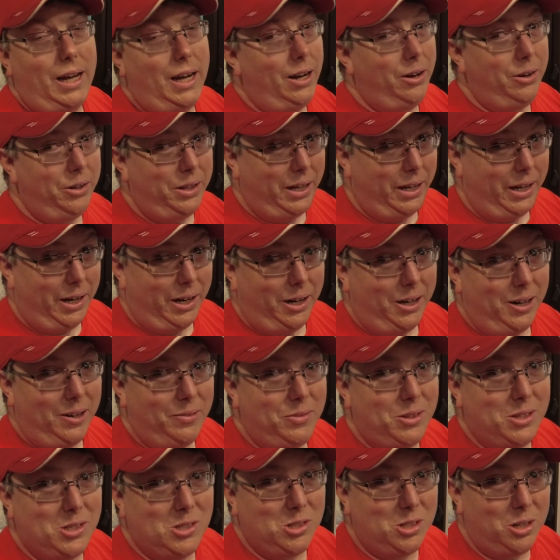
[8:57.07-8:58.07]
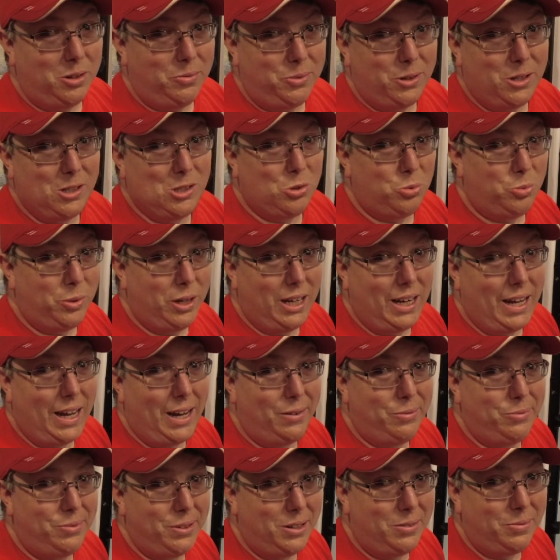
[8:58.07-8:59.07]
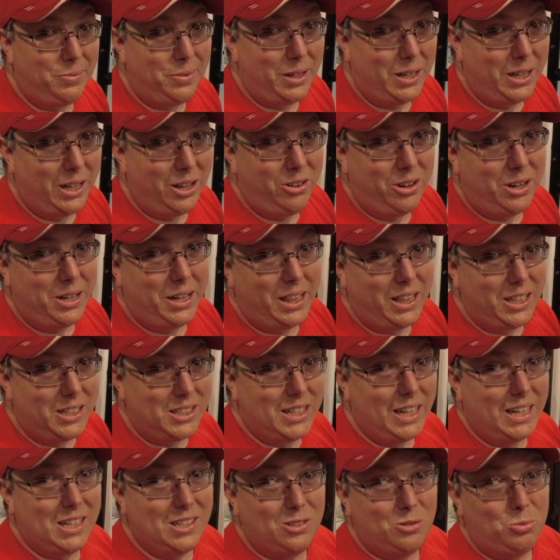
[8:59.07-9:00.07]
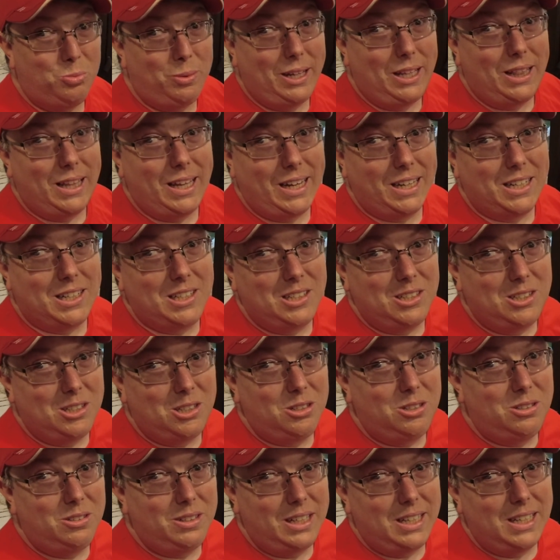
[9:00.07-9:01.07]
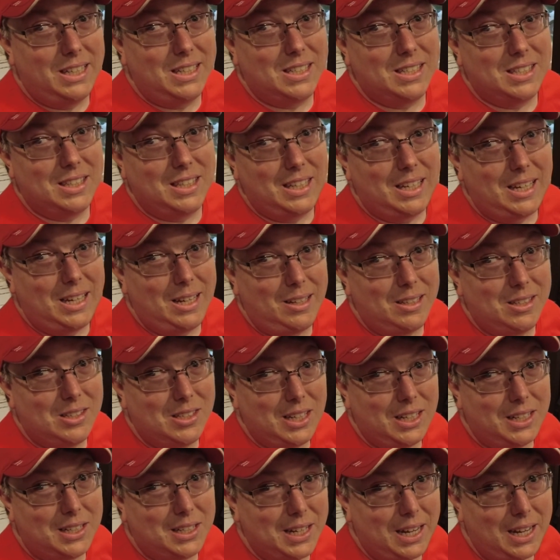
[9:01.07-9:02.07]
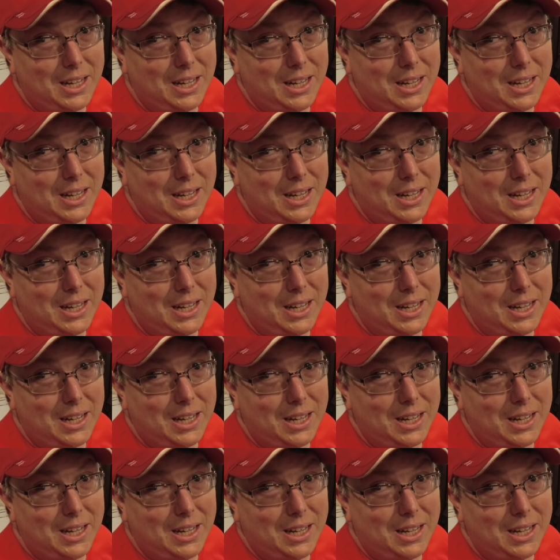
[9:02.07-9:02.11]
Hello there! This is your first Will I Fit video. Another test we like to do is the sit